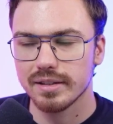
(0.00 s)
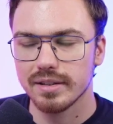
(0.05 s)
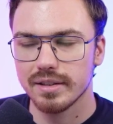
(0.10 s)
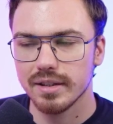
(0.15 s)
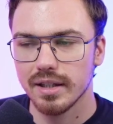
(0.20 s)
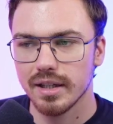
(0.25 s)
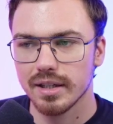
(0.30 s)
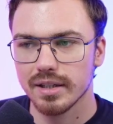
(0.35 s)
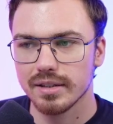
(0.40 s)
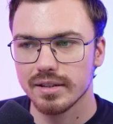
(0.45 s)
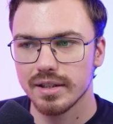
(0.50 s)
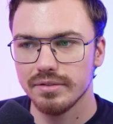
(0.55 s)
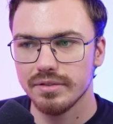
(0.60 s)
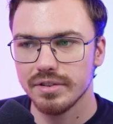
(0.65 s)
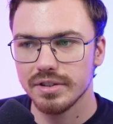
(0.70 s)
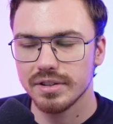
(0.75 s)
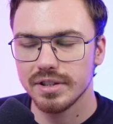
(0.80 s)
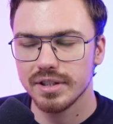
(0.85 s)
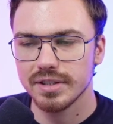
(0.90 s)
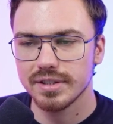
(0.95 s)

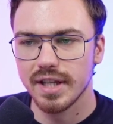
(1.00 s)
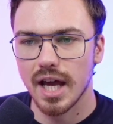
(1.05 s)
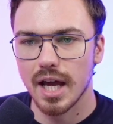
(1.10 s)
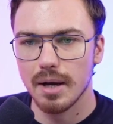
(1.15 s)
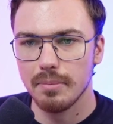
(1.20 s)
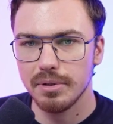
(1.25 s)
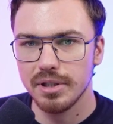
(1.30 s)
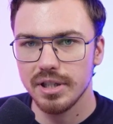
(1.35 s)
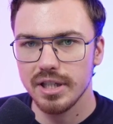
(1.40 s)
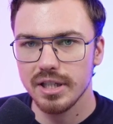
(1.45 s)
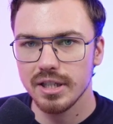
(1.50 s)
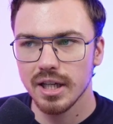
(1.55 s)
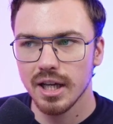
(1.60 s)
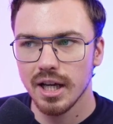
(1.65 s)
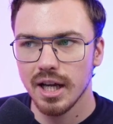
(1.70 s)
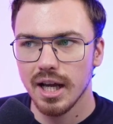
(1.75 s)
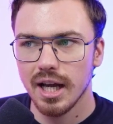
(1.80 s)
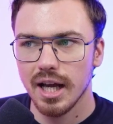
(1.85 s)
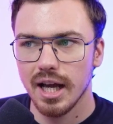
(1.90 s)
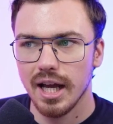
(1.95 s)
activities happening,
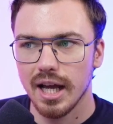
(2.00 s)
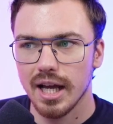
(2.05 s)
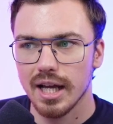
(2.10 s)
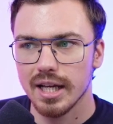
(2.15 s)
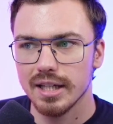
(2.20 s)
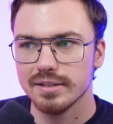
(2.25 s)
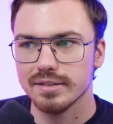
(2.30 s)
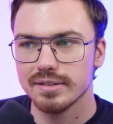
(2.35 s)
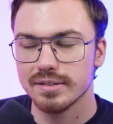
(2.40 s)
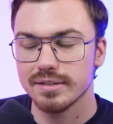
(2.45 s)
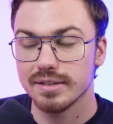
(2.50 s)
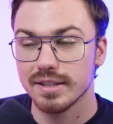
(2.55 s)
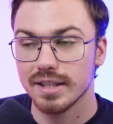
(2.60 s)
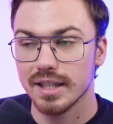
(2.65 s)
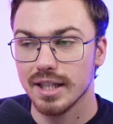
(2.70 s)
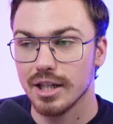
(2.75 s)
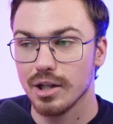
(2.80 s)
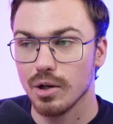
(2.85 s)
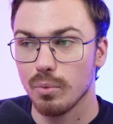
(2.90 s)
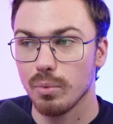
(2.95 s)
and
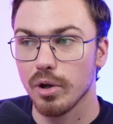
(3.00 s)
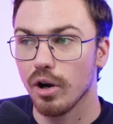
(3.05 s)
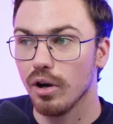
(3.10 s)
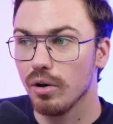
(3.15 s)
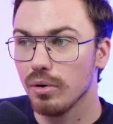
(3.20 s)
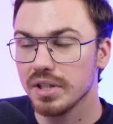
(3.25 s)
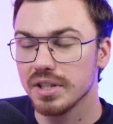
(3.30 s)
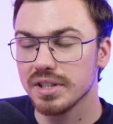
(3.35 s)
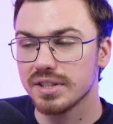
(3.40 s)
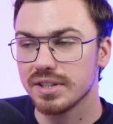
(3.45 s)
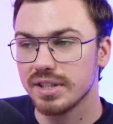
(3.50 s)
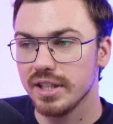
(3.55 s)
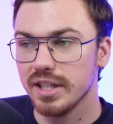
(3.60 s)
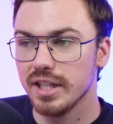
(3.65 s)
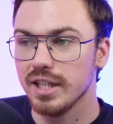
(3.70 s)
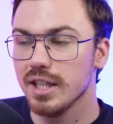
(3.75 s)
we already see,